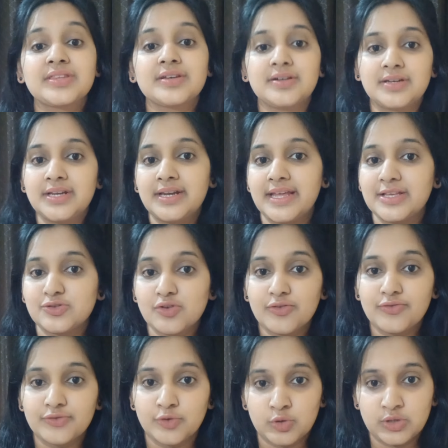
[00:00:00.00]
30 days
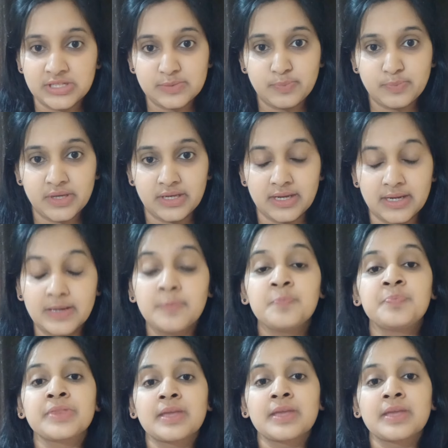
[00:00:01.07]
of notice period,